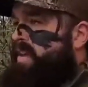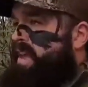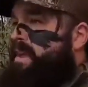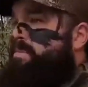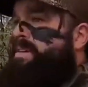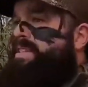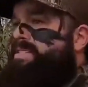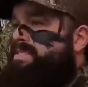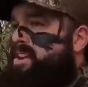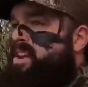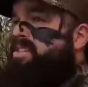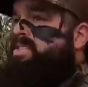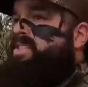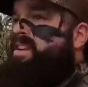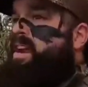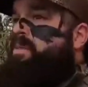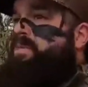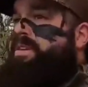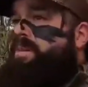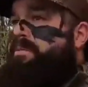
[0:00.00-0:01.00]
I'm
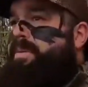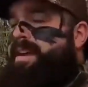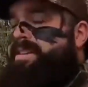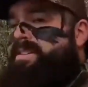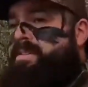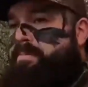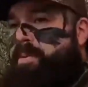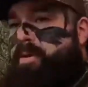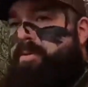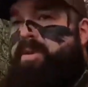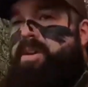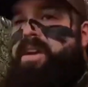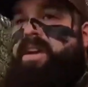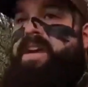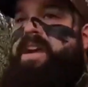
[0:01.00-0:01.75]
exhausted. I wanna get back to the boat.